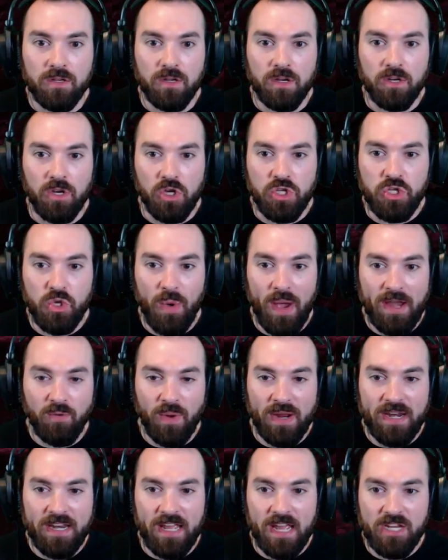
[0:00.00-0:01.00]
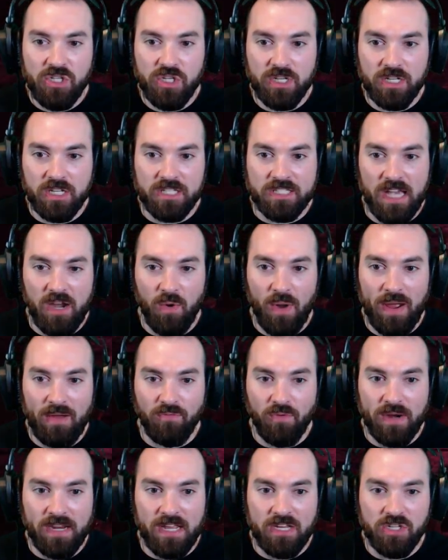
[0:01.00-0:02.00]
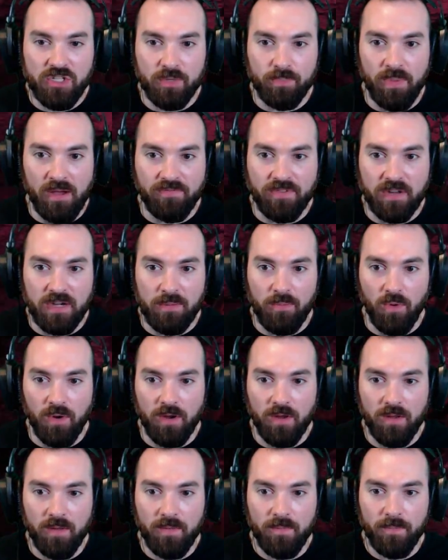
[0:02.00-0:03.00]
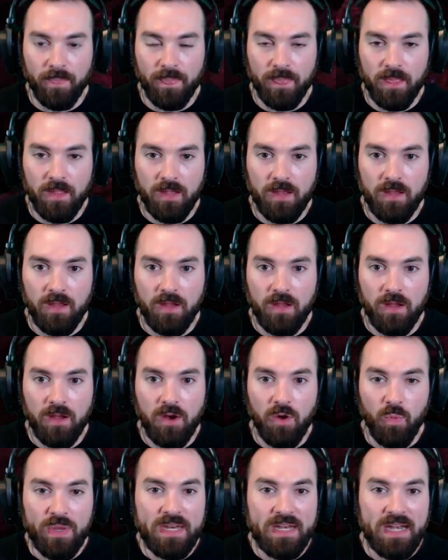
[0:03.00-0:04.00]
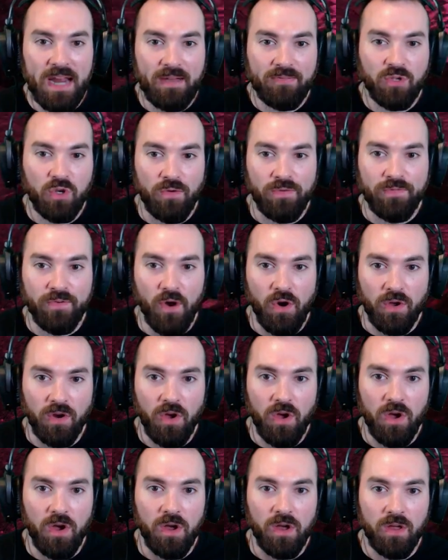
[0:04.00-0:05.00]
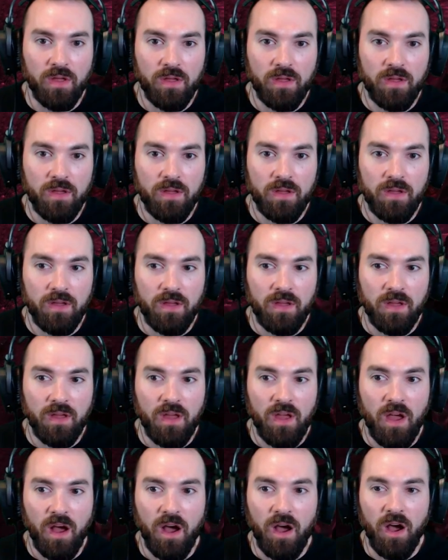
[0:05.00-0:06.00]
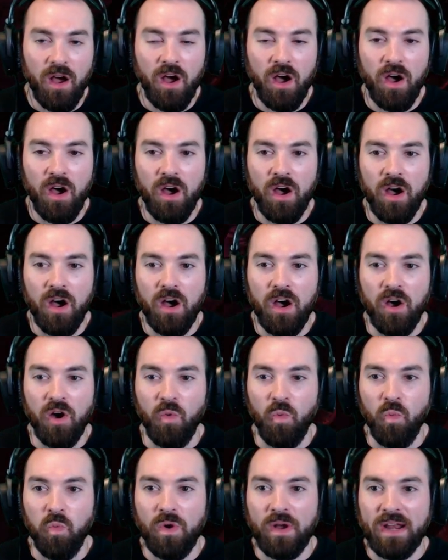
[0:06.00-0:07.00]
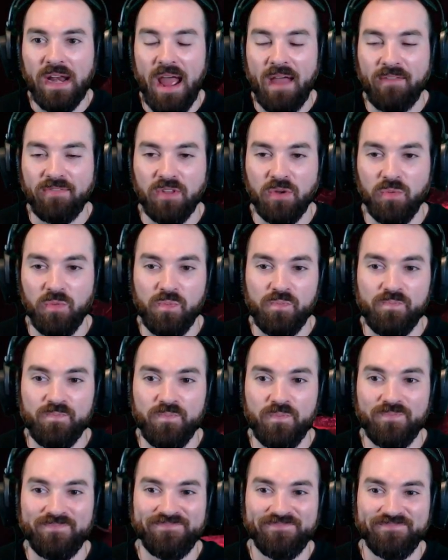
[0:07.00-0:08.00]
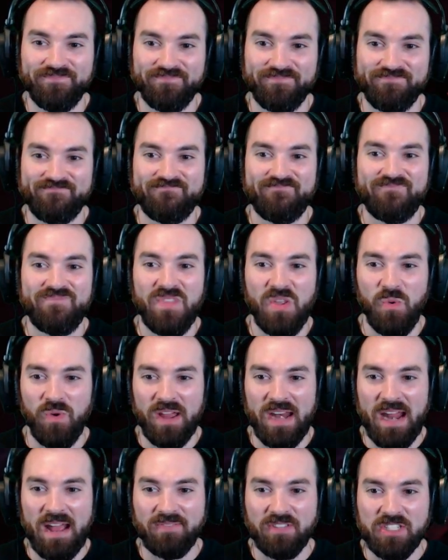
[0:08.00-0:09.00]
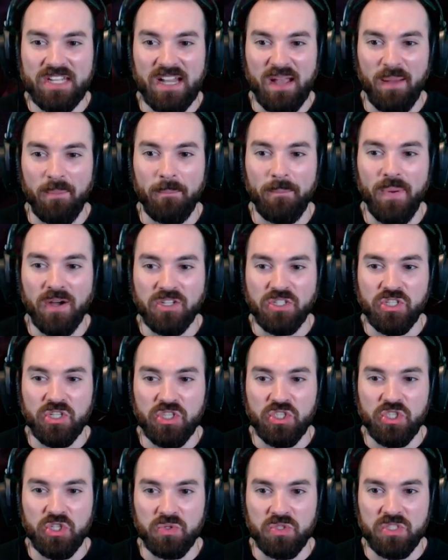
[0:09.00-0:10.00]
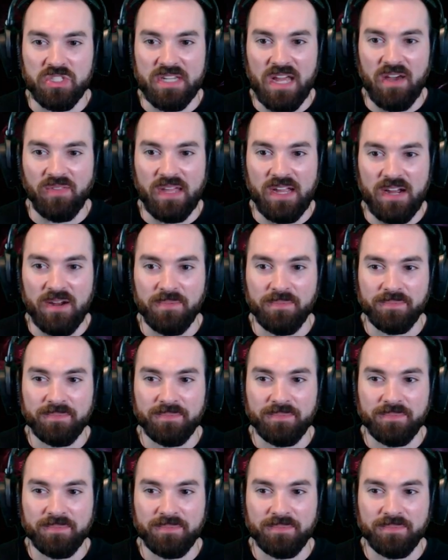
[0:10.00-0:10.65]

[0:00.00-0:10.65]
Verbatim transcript: Are you out of radiation? Because I don't have radiation yeah, buff anymore. Radiation. We didn't have to go far at all. Oh, we're gonna have to. We're gonna have to take a bunch of suits down there.